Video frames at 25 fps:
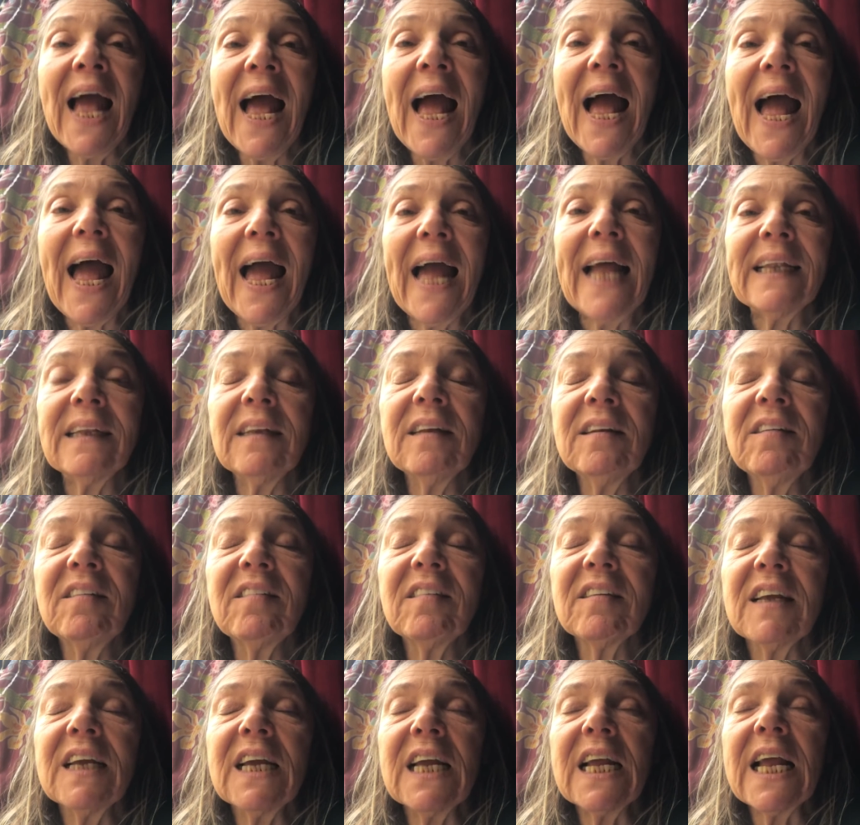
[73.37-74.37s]
And
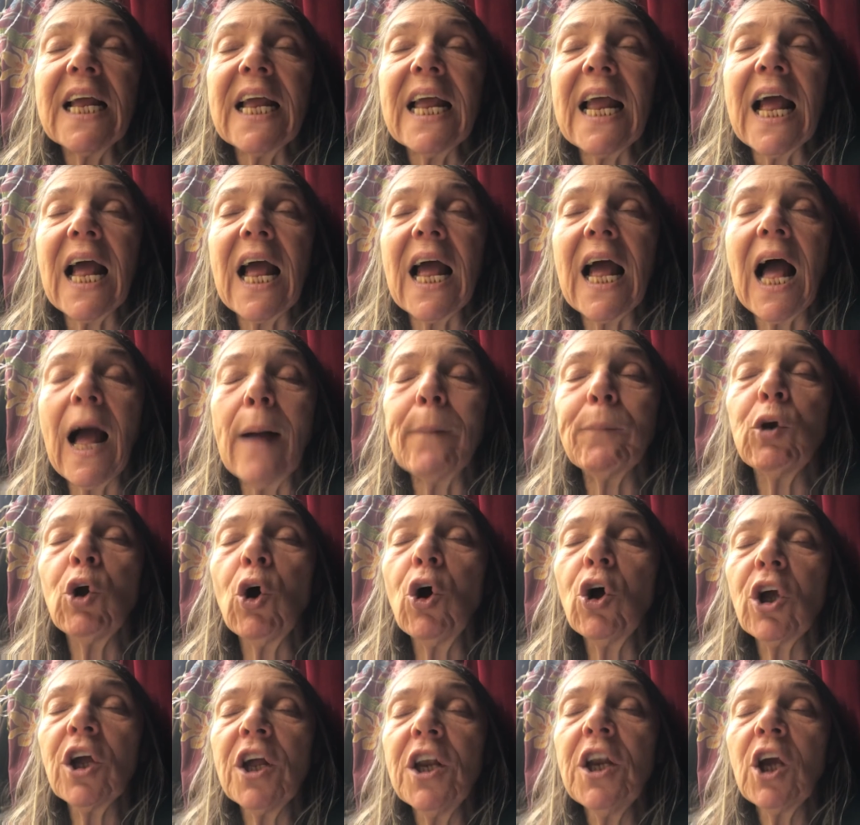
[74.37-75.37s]
I'm
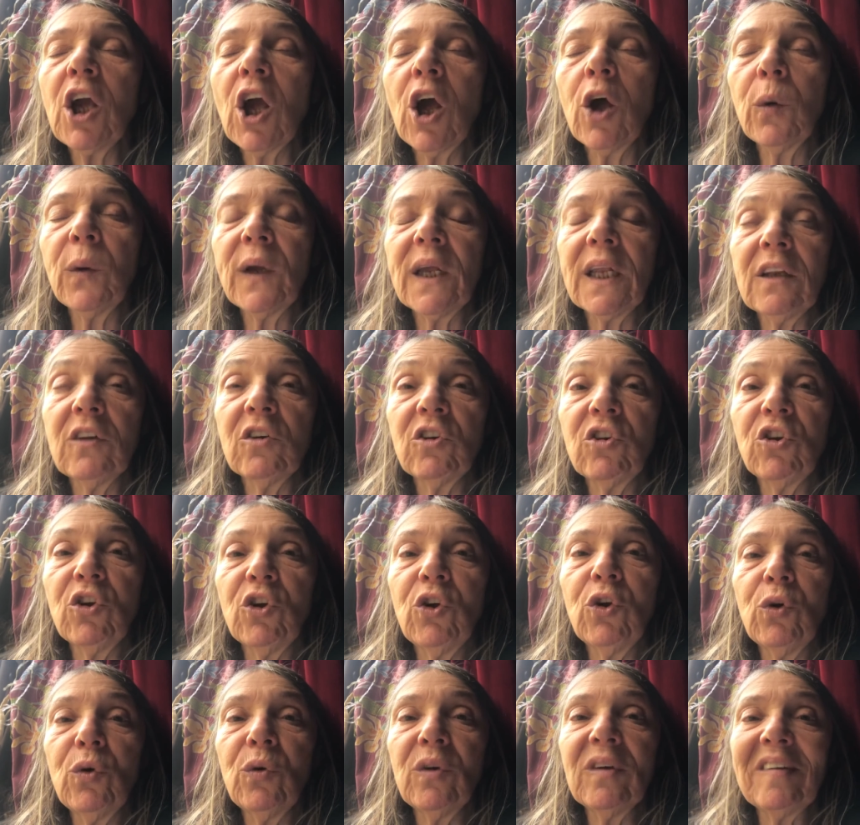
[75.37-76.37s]
not going to go
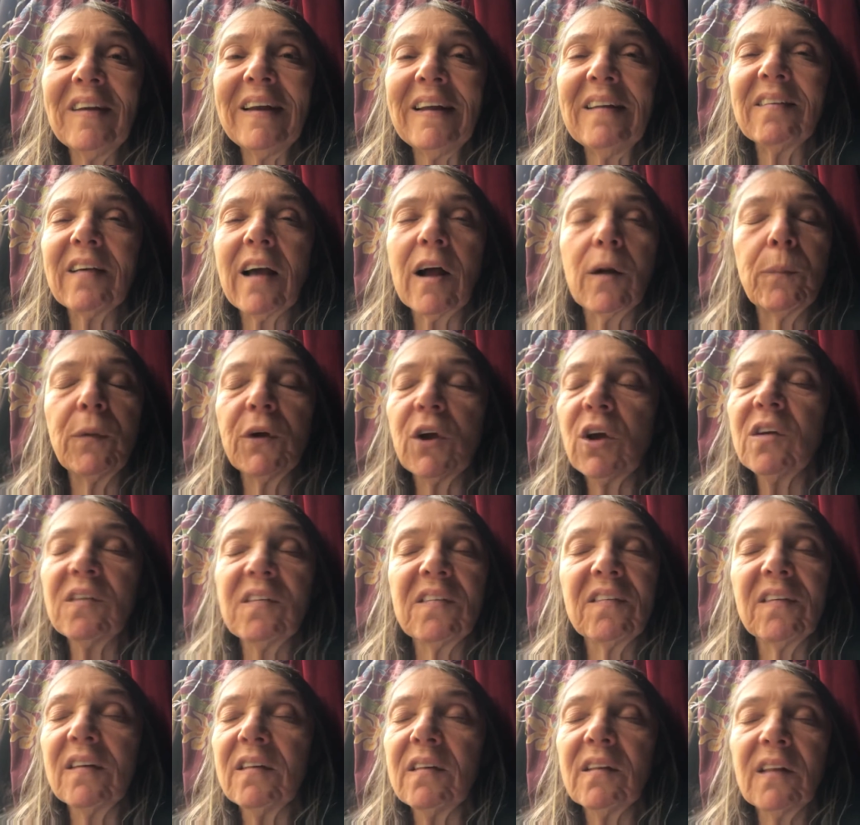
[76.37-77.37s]
into detail because,